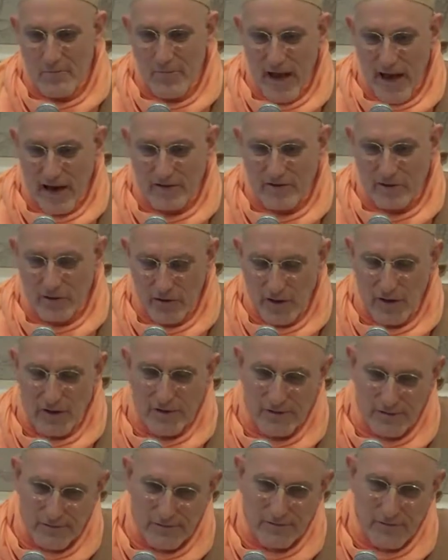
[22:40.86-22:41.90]
Specifically
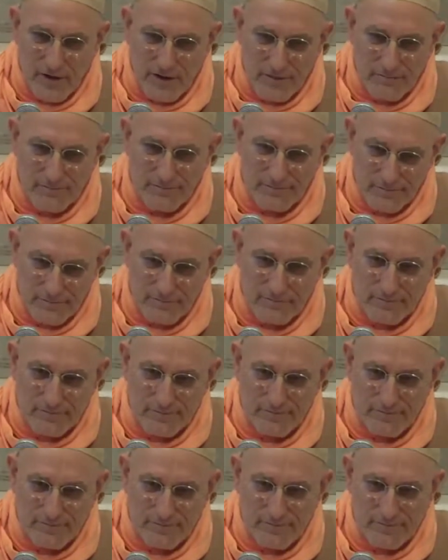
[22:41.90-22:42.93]
a Mack truck,
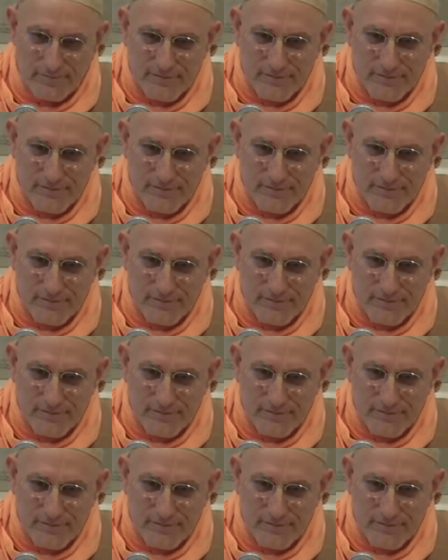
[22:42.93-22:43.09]
right?